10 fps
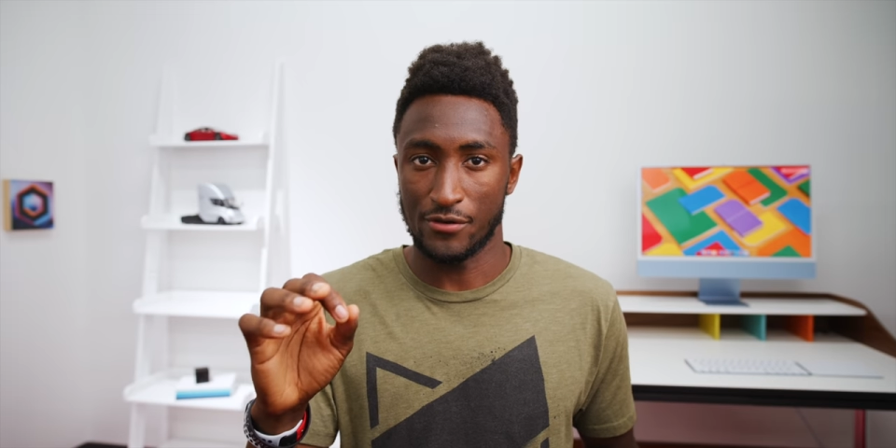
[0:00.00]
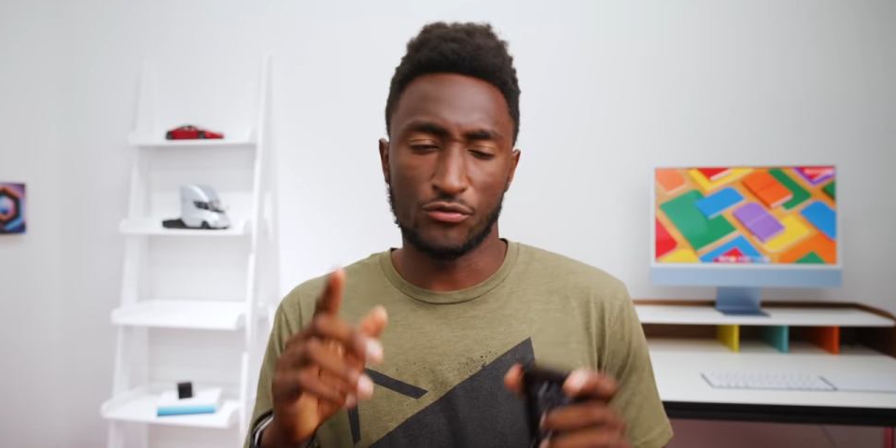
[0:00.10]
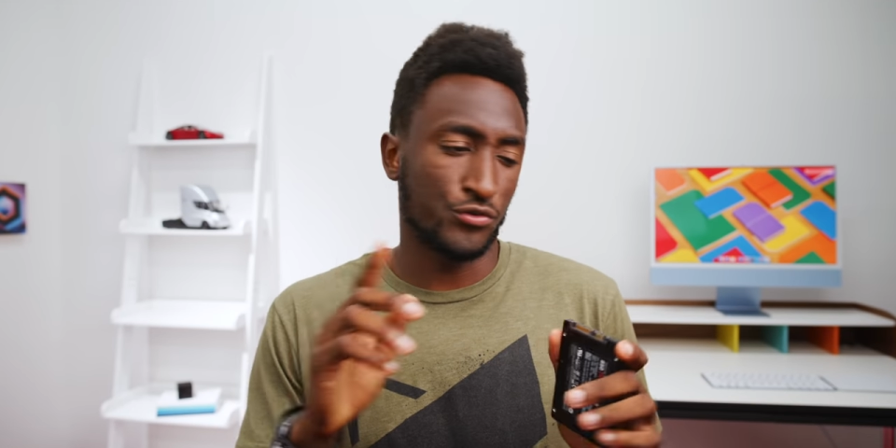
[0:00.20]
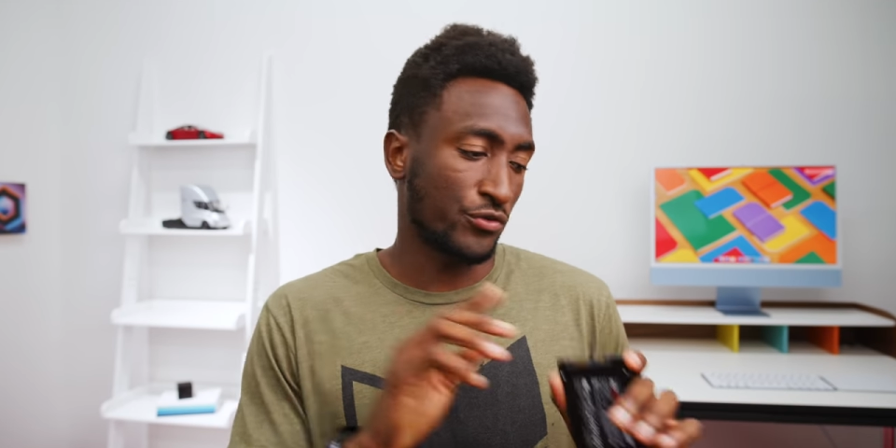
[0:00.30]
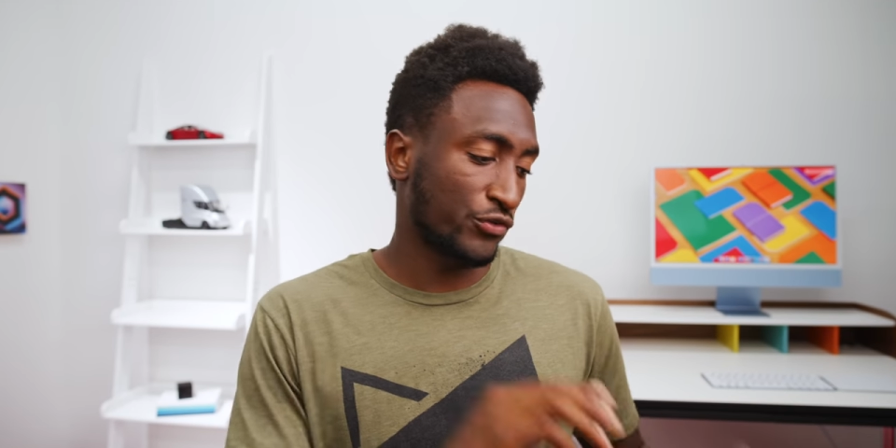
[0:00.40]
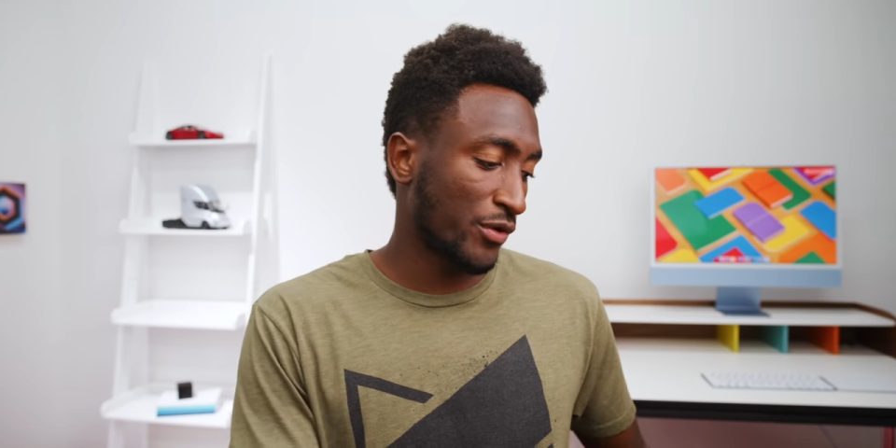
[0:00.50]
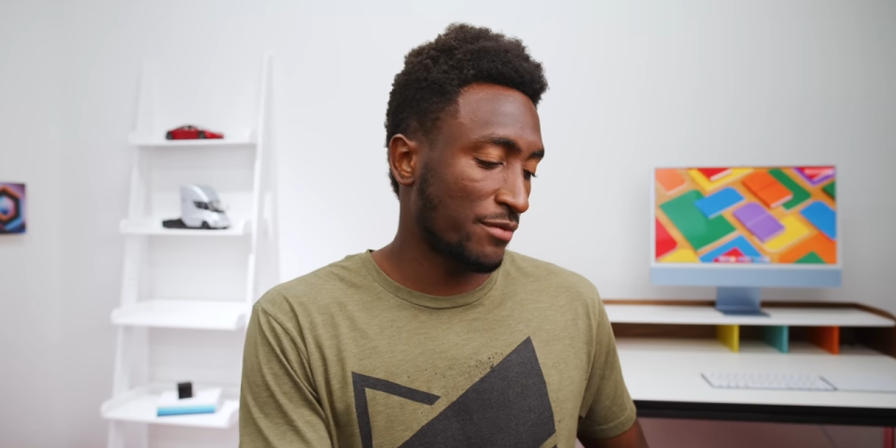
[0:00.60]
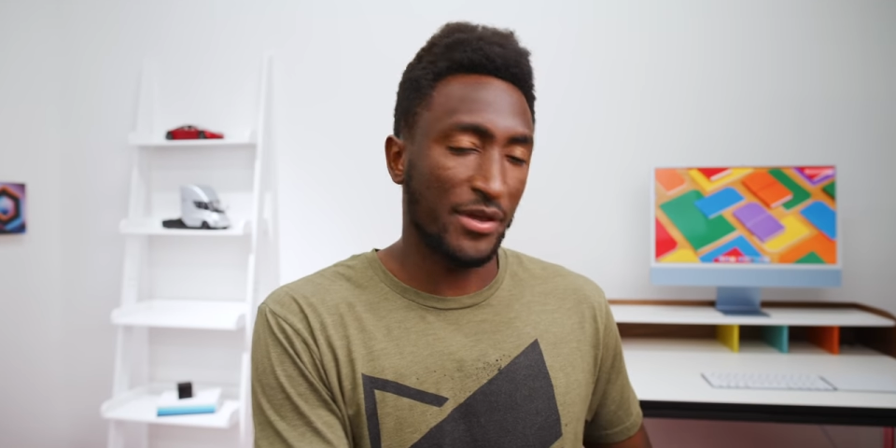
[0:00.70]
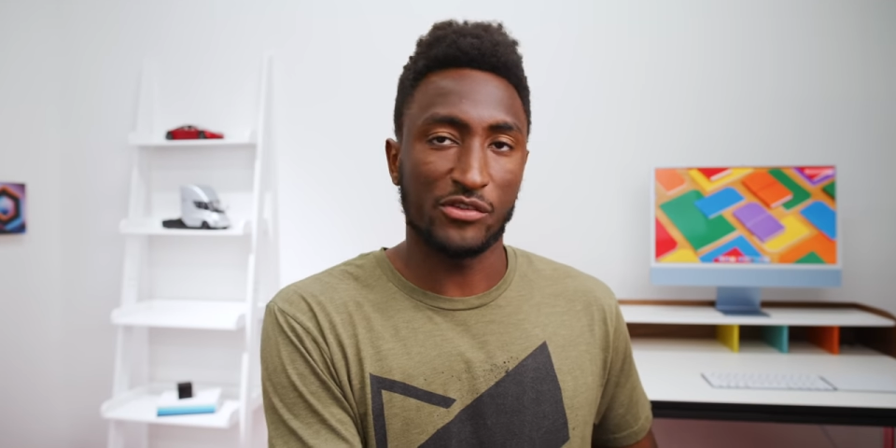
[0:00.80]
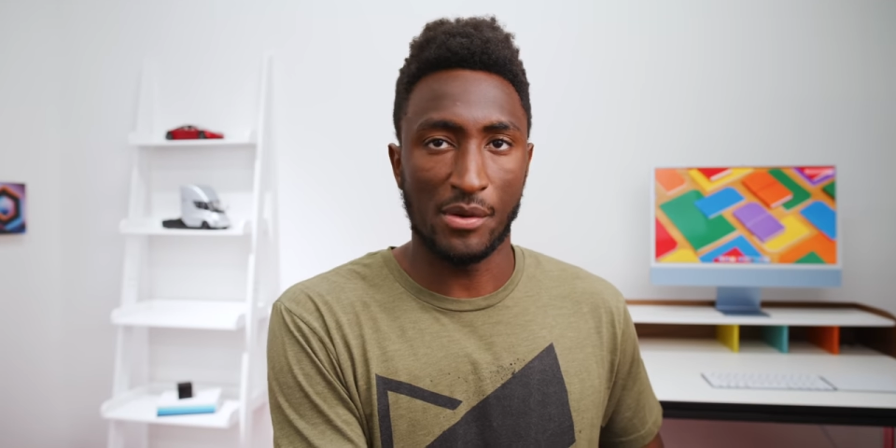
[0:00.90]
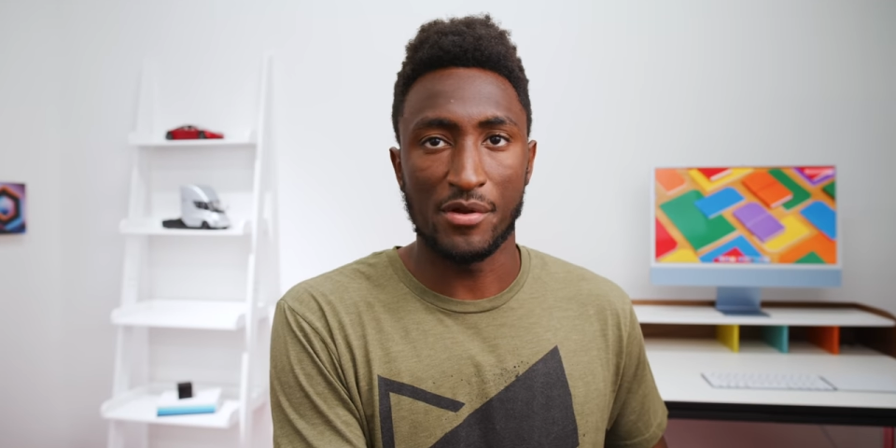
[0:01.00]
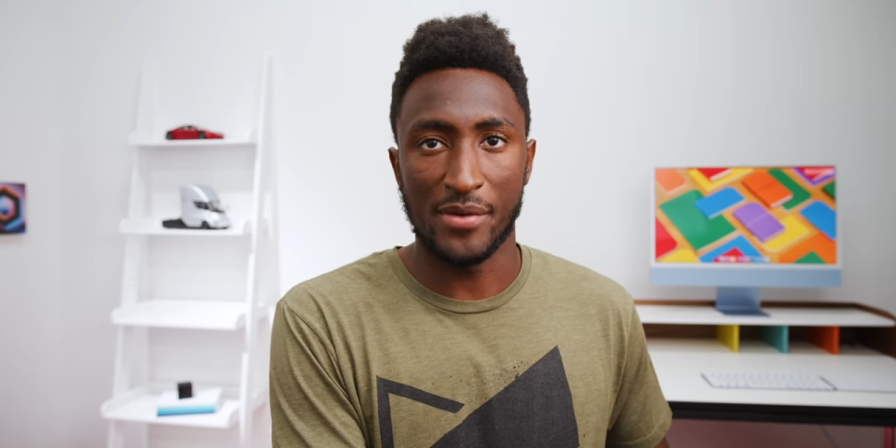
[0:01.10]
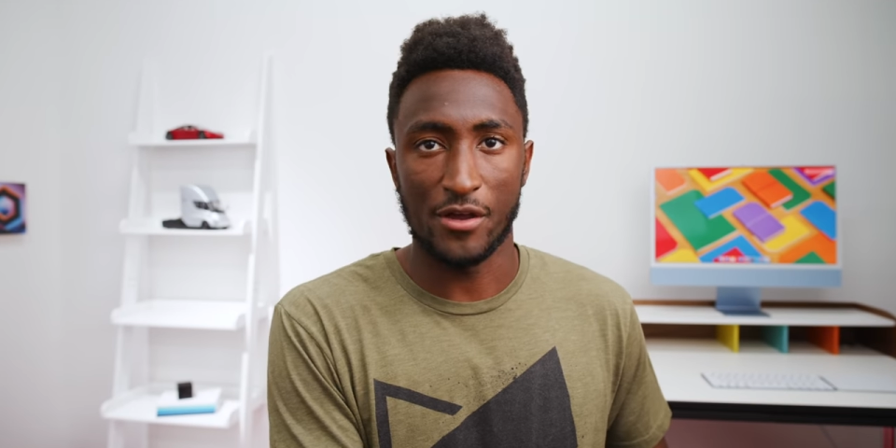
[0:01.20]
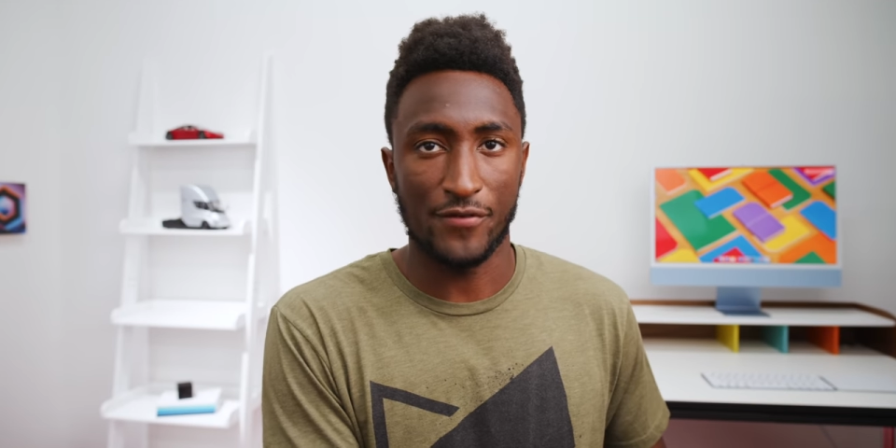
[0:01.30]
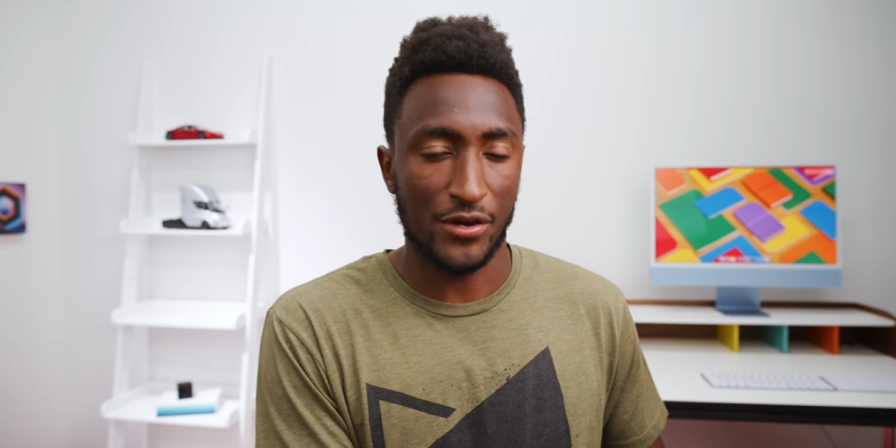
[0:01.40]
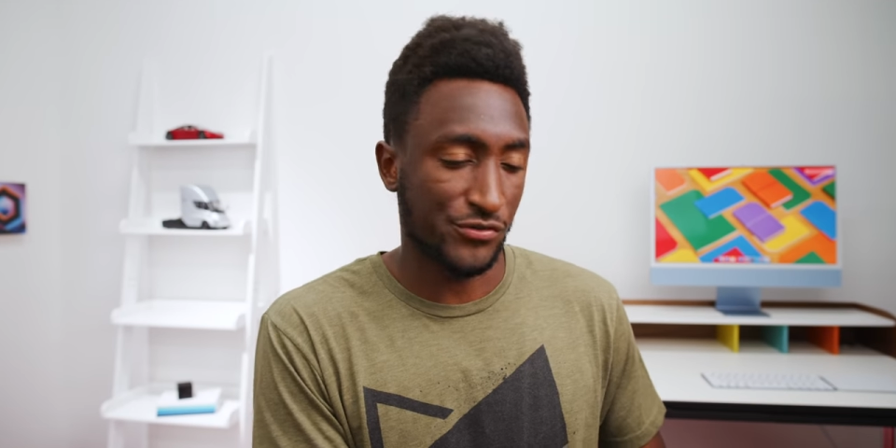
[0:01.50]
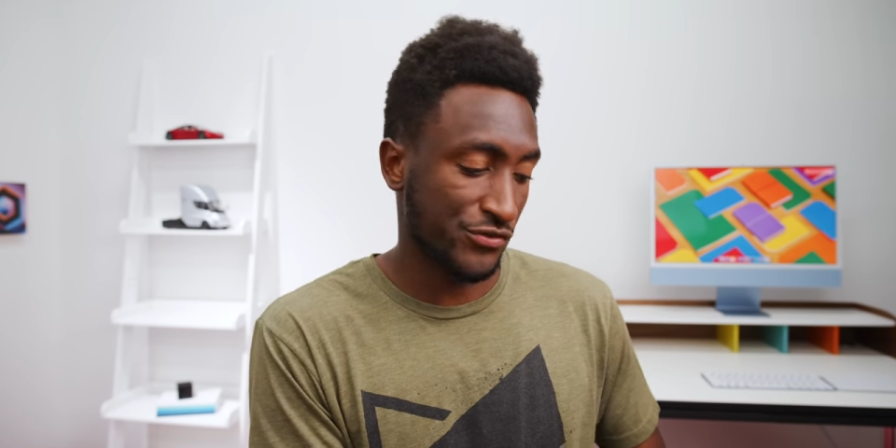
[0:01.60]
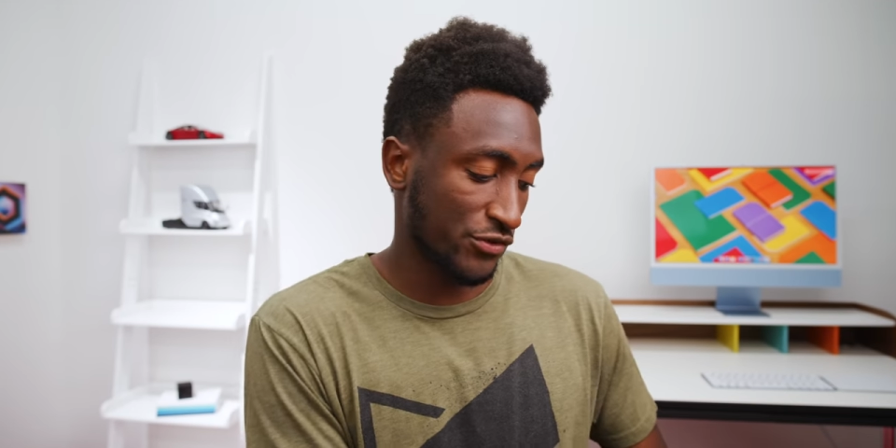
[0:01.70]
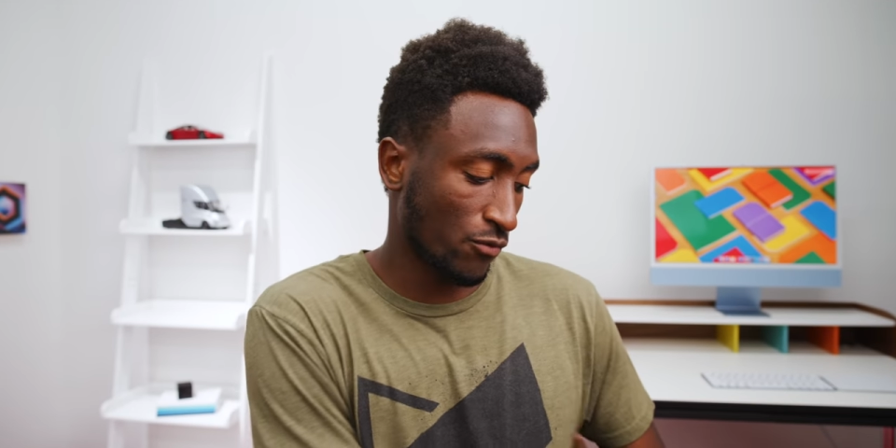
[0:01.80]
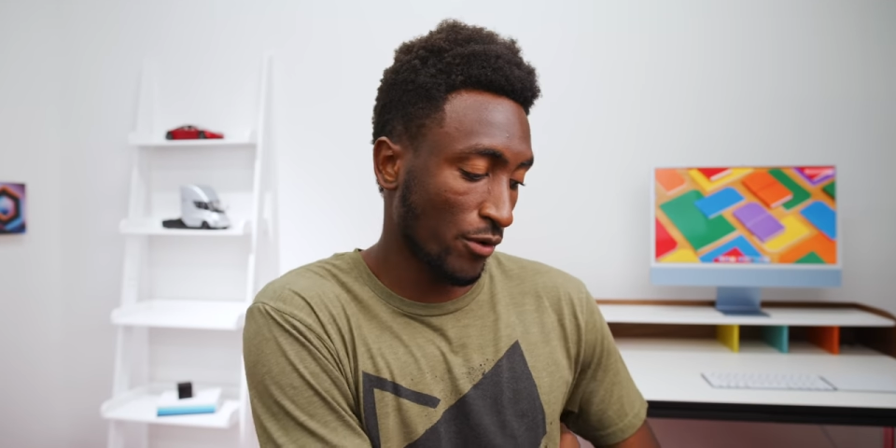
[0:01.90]
But Crucial is one of the biggest memory
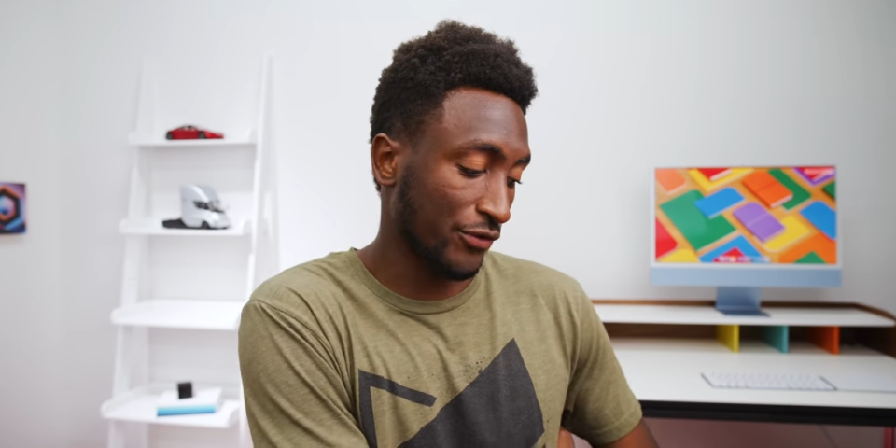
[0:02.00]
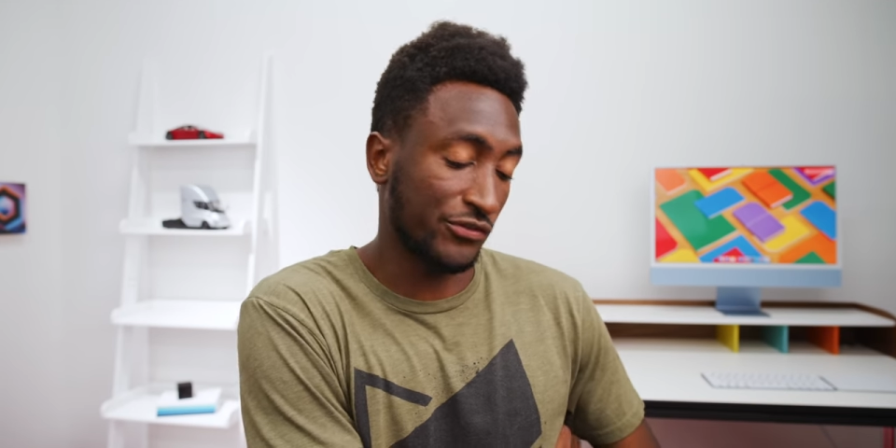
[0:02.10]
manufacturers in the world,